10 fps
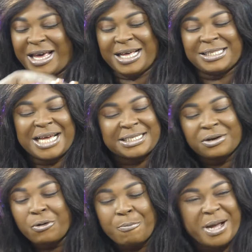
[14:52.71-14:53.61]
it
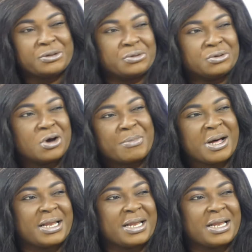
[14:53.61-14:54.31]
doesn't go back to normal.